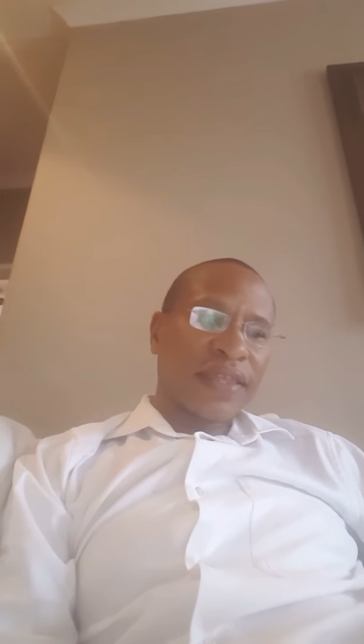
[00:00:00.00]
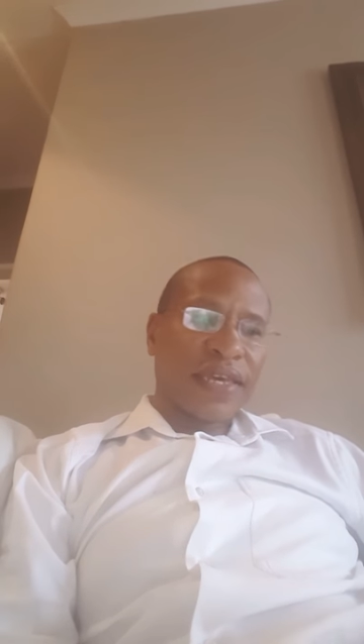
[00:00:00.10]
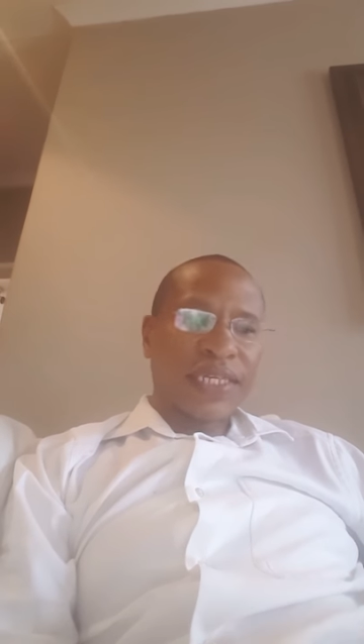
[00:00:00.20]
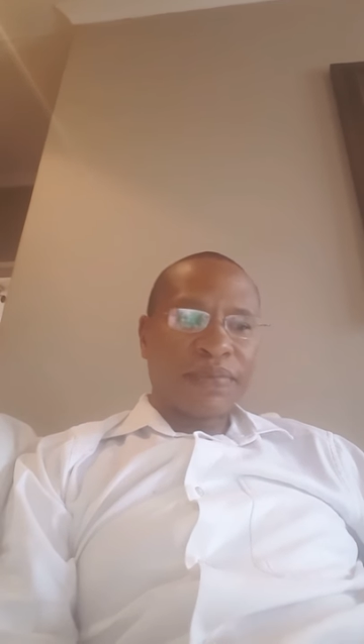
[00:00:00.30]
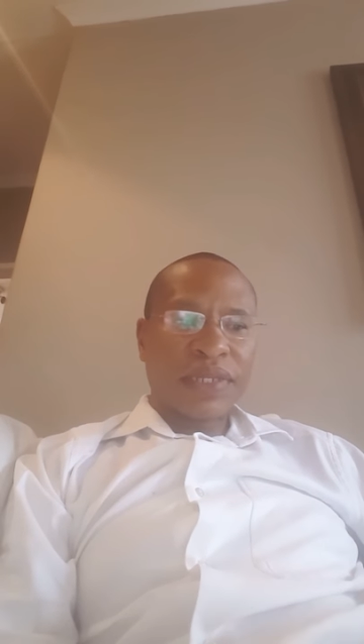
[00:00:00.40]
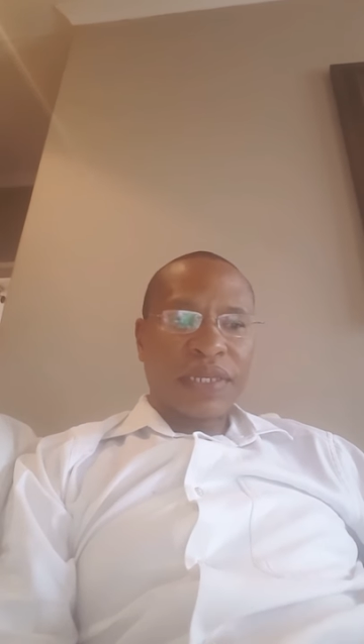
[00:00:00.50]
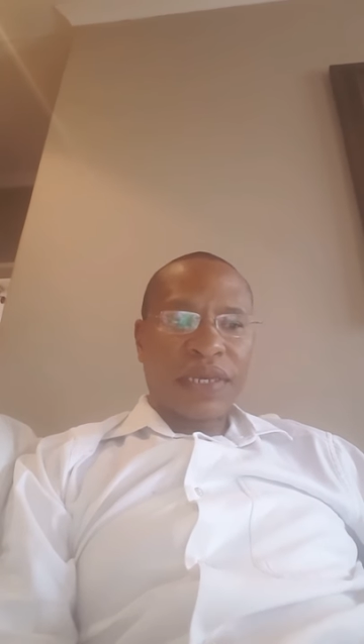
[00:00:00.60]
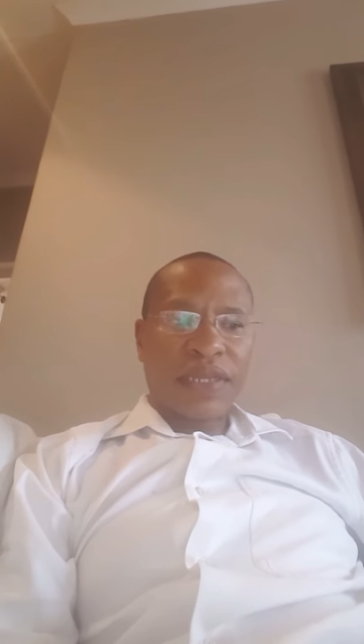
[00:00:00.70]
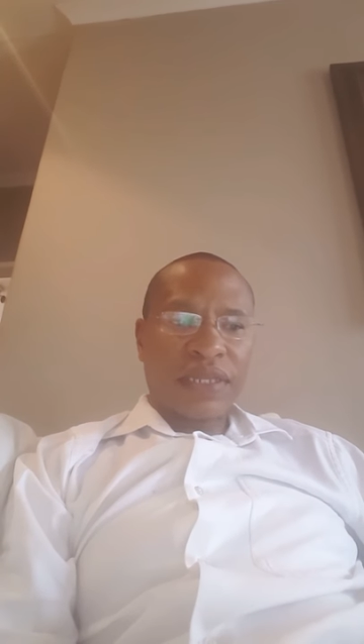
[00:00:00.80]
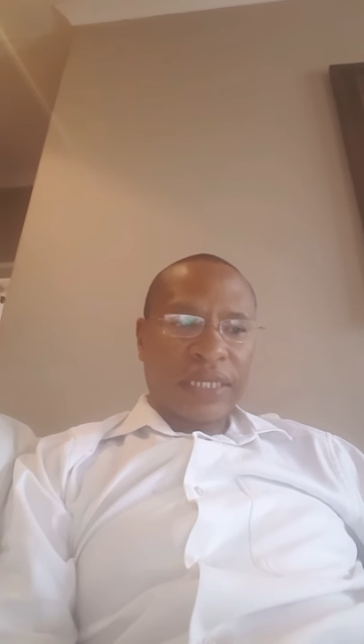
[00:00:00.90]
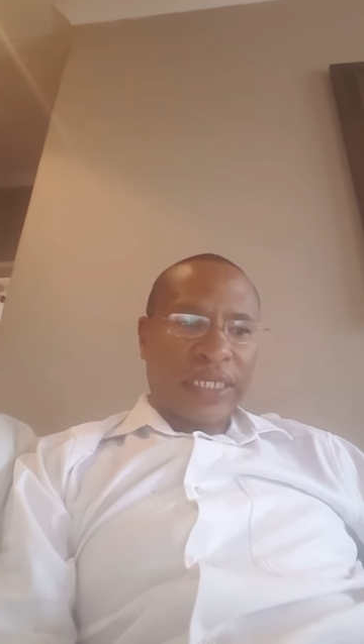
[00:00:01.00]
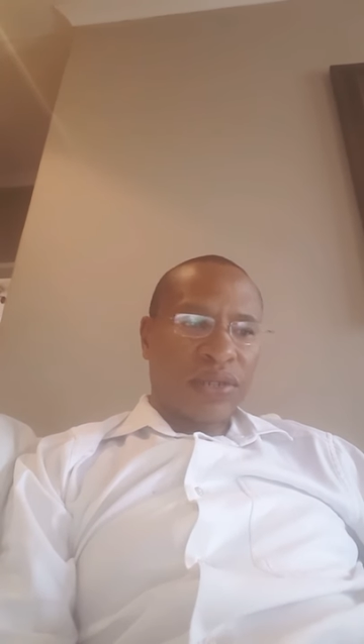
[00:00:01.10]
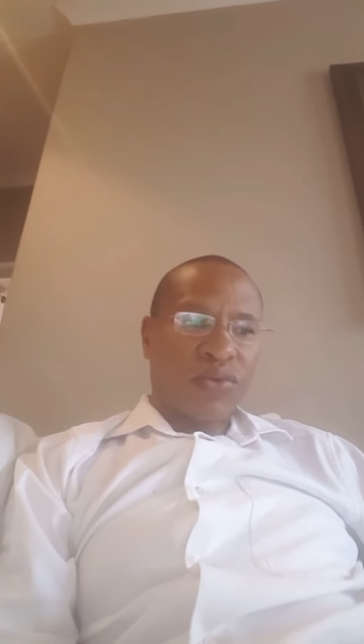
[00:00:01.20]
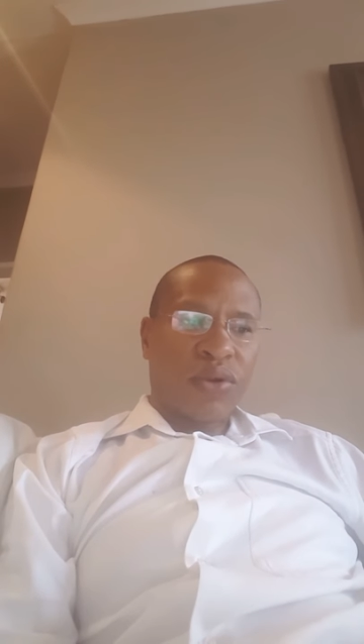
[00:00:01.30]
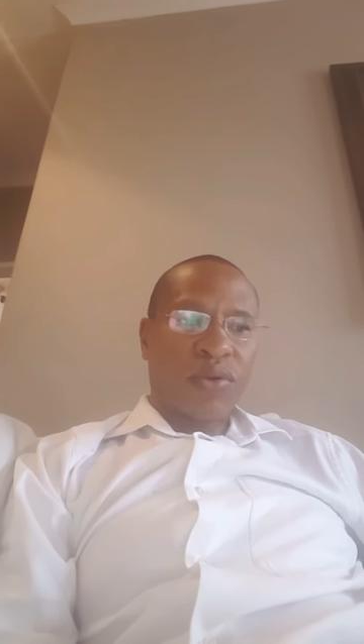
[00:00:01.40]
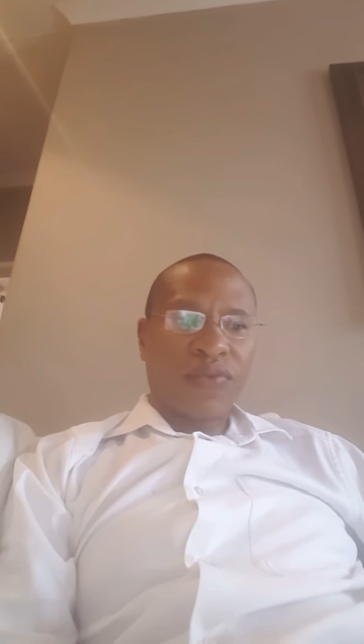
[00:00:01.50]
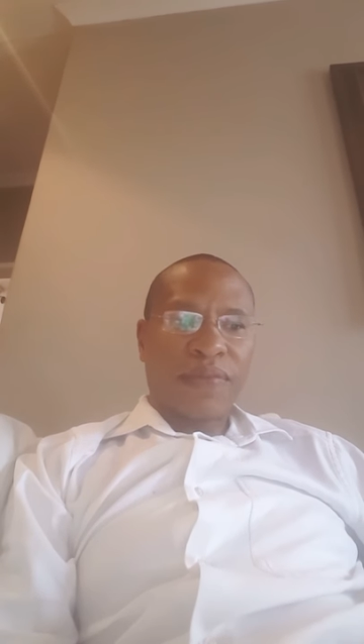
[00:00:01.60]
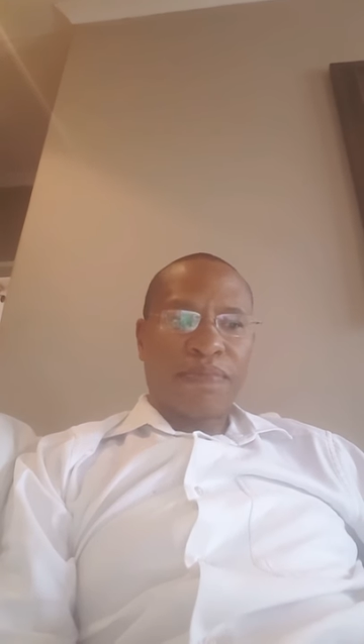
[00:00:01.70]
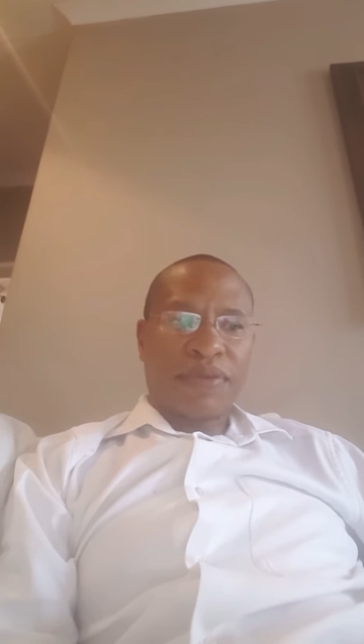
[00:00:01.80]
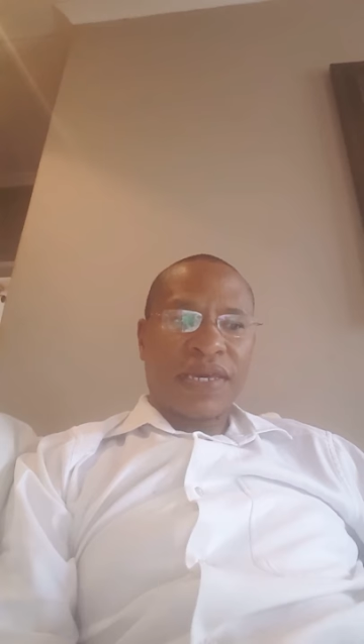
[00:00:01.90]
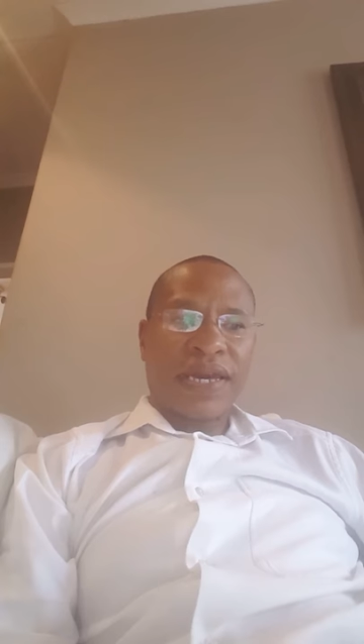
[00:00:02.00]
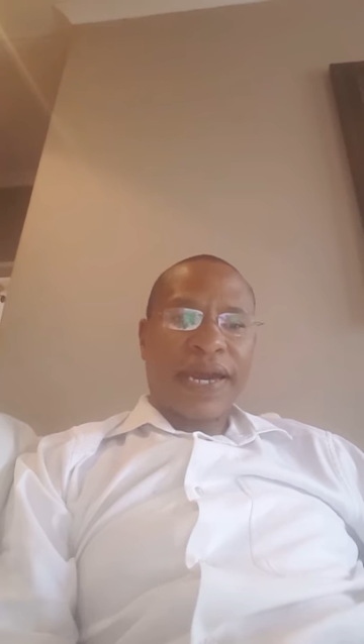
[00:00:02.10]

thing has been, one of the big